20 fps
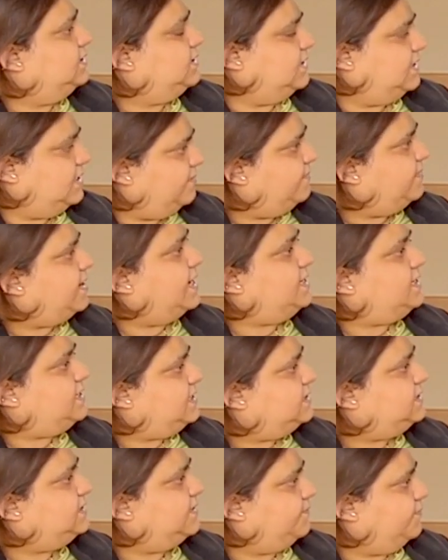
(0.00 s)
So they might
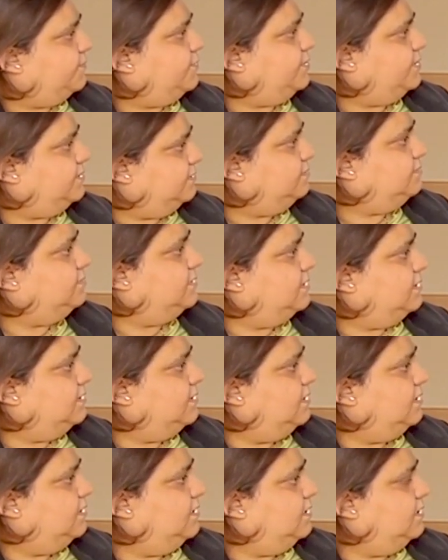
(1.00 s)
need support.
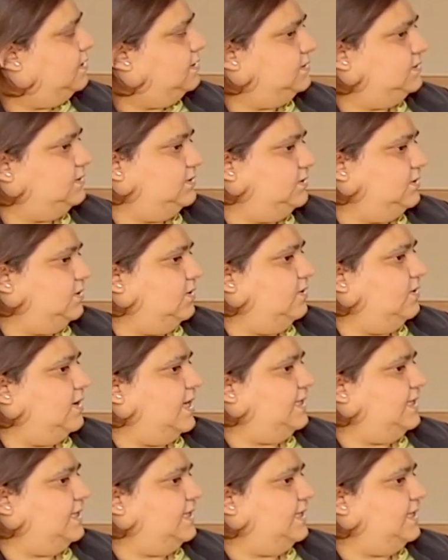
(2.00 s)
So